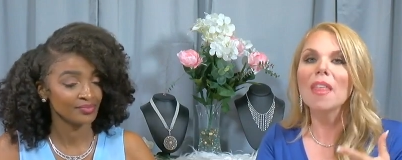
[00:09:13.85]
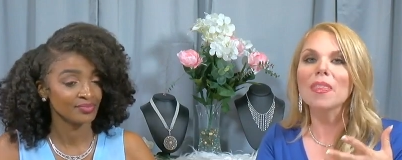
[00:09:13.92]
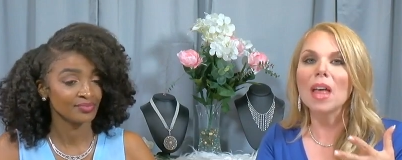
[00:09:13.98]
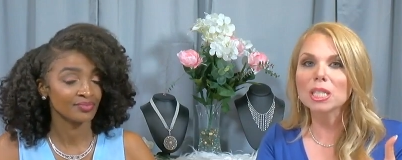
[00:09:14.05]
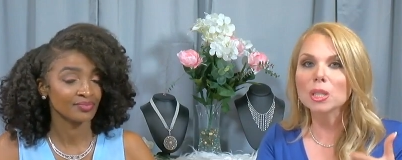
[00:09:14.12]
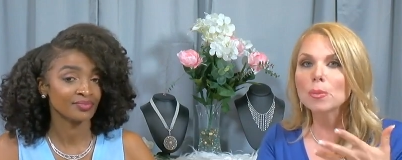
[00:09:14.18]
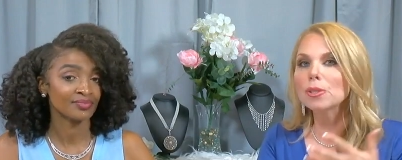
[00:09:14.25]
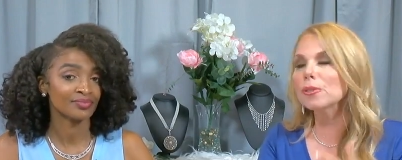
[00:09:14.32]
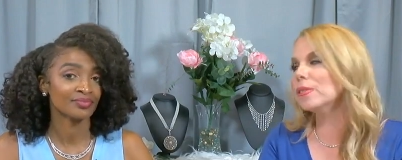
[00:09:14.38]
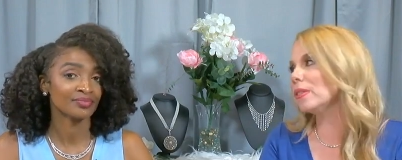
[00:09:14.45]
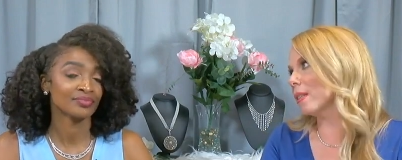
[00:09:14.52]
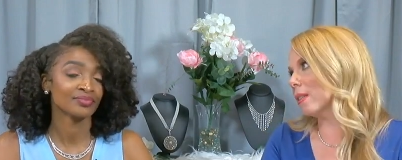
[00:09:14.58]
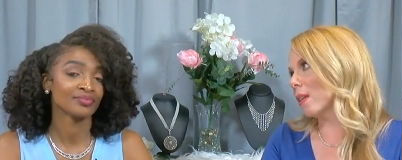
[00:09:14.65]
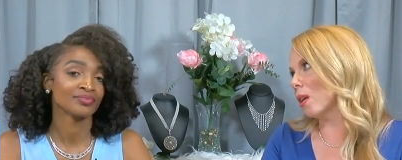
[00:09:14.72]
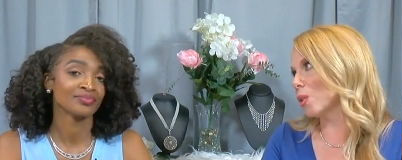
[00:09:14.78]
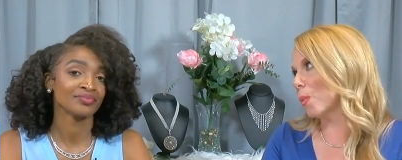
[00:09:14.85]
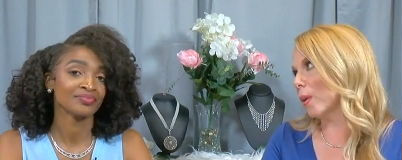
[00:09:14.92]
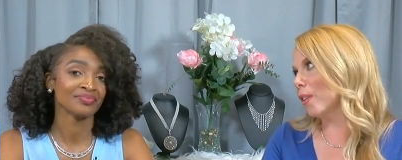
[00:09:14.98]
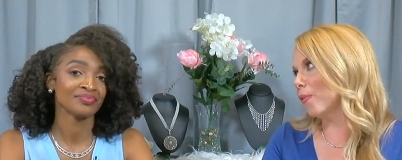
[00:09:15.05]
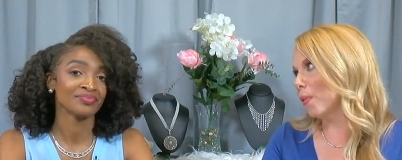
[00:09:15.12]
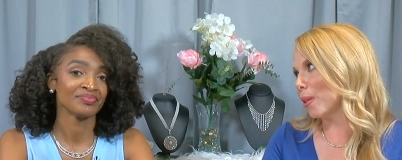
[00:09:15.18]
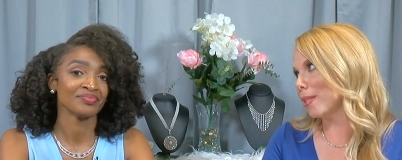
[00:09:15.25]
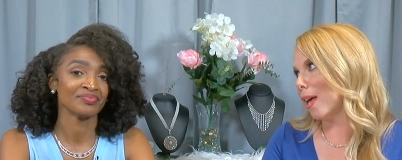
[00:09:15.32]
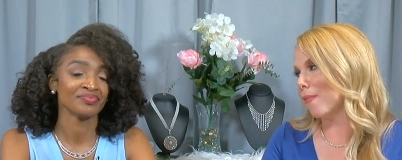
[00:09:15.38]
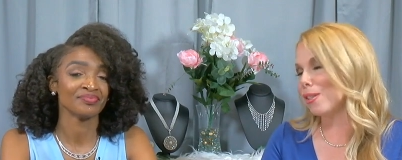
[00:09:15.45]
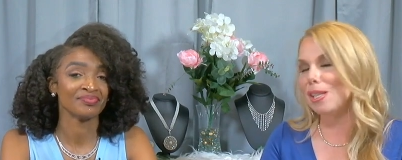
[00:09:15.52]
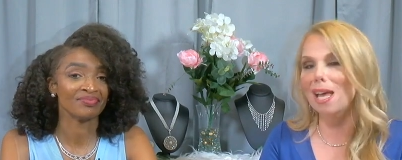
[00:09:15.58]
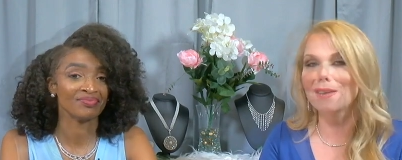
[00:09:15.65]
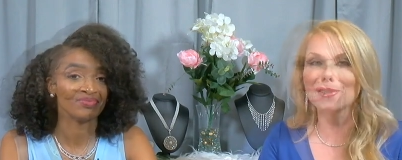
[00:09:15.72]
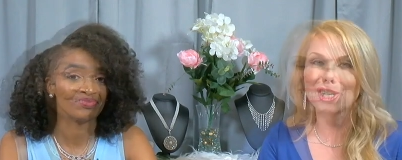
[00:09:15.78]
Speaker 1: That's what you'll see in our 24-7
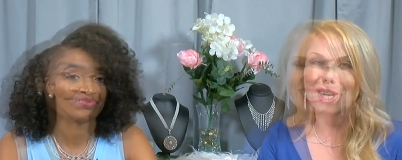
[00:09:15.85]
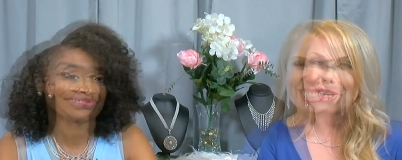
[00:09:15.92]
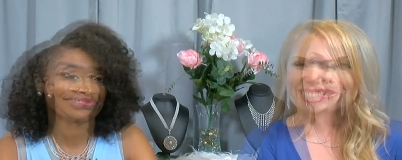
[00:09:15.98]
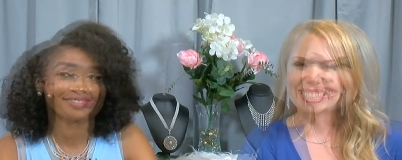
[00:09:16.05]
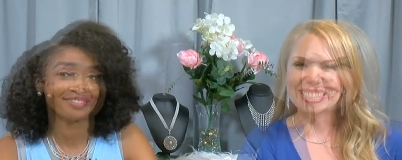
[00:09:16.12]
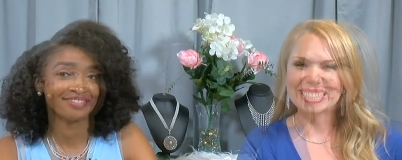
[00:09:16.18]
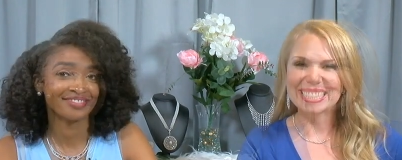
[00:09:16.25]
live show.